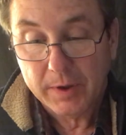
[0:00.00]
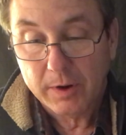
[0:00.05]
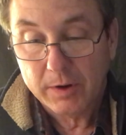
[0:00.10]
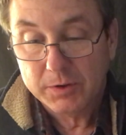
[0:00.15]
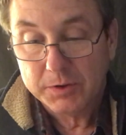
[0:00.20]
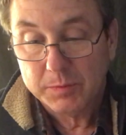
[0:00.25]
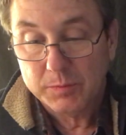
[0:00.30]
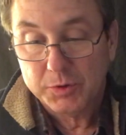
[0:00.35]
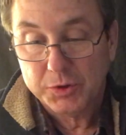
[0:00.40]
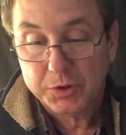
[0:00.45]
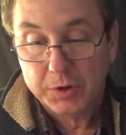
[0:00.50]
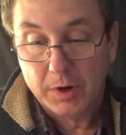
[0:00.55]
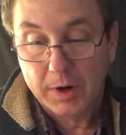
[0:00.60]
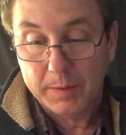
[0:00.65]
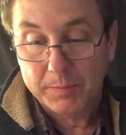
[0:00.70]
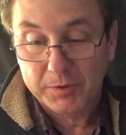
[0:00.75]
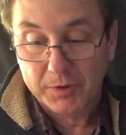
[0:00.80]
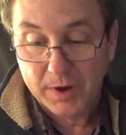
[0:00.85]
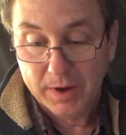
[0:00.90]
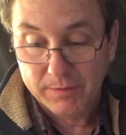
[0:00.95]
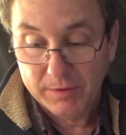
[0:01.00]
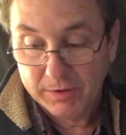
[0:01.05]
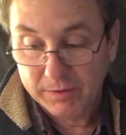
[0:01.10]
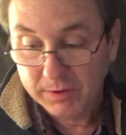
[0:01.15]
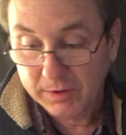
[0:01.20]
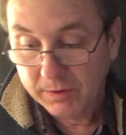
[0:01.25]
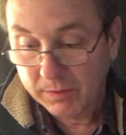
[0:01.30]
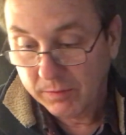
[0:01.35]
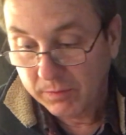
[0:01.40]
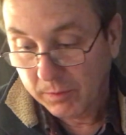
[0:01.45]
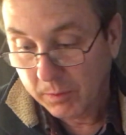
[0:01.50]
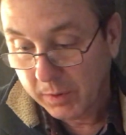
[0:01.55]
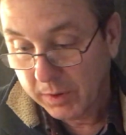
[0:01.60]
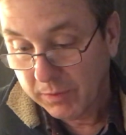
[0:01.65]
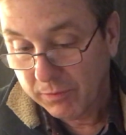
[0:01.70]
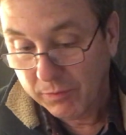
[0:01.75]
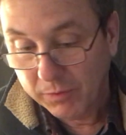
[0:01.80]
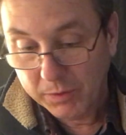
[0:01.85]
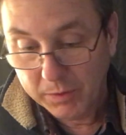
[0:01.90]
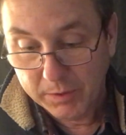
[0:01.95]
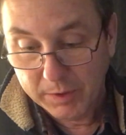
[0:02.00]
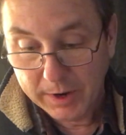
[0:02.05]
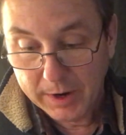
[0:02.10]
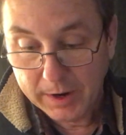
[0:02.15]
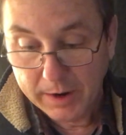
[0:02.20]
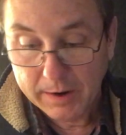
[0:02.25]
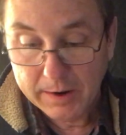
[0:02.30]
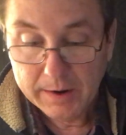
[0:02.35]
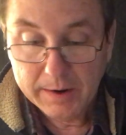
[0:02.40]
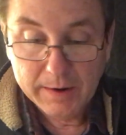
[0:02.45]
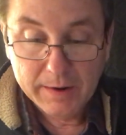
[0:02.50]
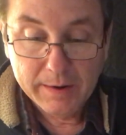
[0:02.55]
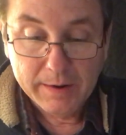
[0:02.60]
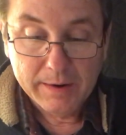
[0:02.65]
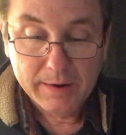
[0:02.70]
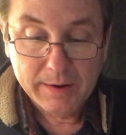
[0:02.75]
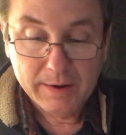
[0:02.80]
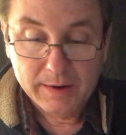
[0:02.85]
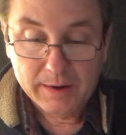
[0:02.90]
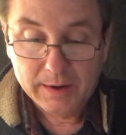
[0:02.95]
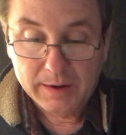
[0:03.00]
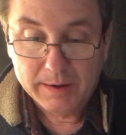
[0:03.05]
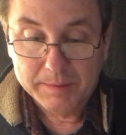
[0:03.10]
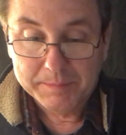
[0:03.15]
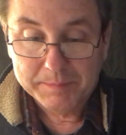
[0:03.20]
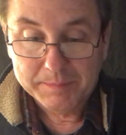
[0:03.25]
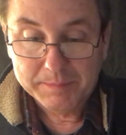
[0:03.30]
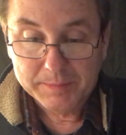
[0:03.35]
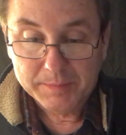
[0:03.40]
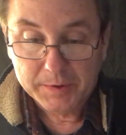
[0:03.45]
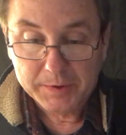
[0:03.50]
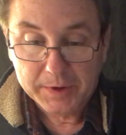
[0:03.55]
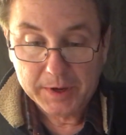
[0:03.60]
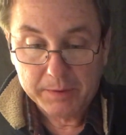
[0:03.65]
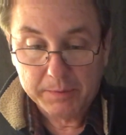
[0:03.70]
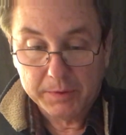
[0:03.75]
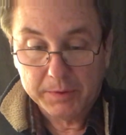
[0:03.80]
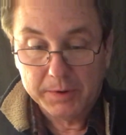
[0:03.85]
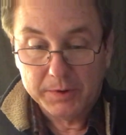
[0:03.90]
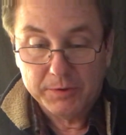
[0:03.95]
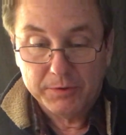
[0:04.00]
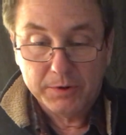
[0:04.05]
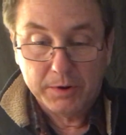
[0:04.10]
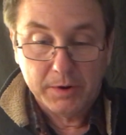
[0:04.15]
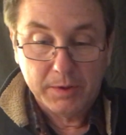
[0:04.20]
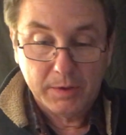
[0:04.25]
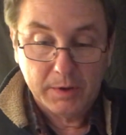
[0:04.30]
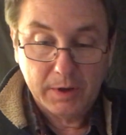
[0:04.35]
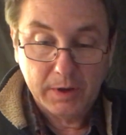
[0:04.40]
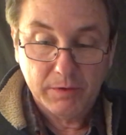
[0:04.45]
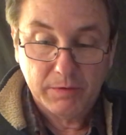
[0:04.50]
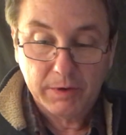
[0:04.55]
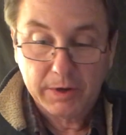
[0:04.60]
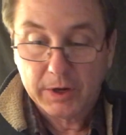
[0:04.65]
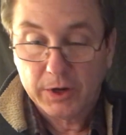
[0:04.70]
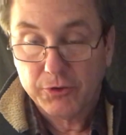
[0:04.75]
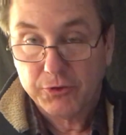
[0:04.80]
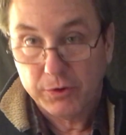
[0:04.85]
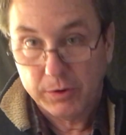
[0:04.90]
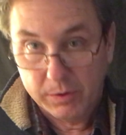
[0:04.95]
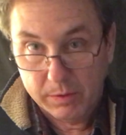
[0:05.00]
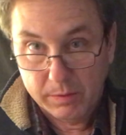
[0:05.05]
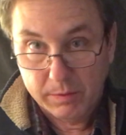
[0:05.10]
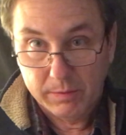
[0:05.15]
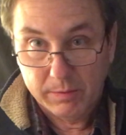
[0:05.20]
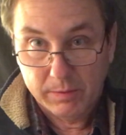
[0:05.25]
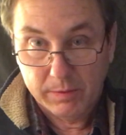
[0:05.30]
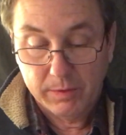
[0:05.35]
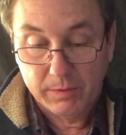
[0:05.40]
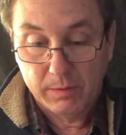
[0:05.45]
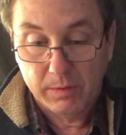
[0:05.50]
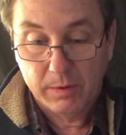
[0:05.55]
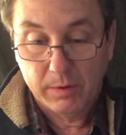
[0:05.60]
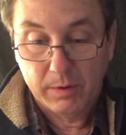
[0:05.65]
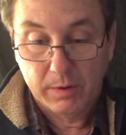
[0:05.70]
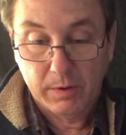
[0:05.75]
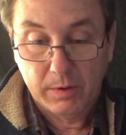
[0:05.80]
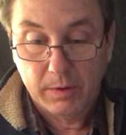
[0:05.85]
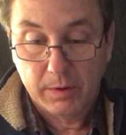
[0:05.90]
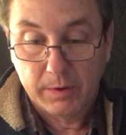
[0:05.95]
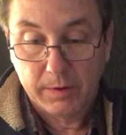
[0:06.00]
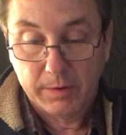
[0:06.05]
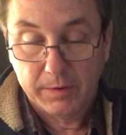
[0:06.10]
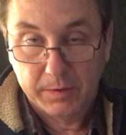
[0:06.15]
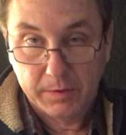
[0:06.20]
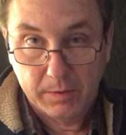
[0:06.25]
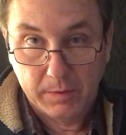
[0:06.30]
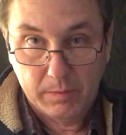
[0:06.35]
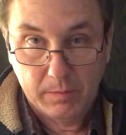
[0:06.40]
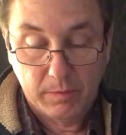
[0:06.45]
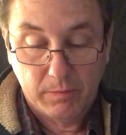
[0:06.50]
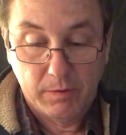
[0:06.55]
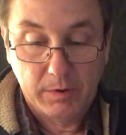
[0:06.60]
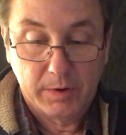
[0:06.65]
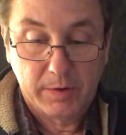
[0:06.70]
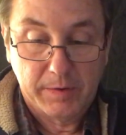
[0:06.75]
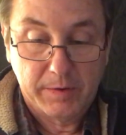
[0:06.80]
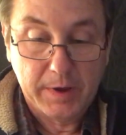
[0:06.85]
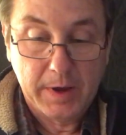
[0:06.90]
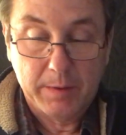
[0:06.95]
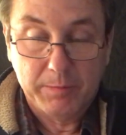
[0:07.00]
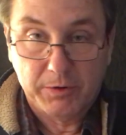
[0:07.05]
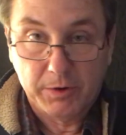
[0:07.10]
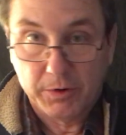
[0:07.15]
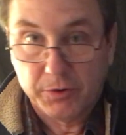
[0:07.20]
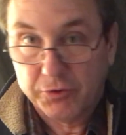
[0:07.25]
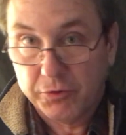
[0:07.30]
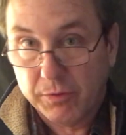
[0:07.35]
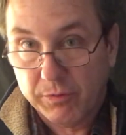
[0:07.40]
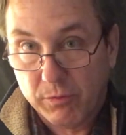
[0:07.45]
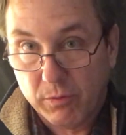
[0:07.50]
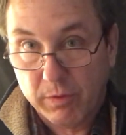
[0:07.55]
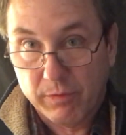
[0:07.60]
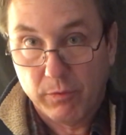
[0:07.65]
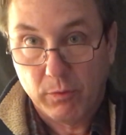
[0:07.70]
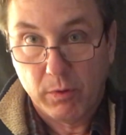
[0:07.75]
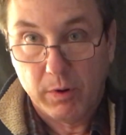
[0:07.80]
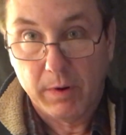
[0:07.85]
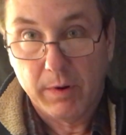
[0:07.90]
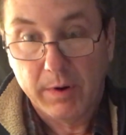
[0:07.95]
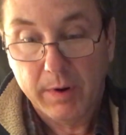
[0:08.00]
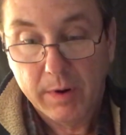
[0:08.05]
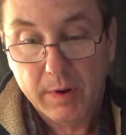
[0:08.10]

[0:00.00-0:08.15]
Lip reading: There are some sharps, obviously, quite a few there. They're not really showing the key signature. If you look at the time signature, 4/4,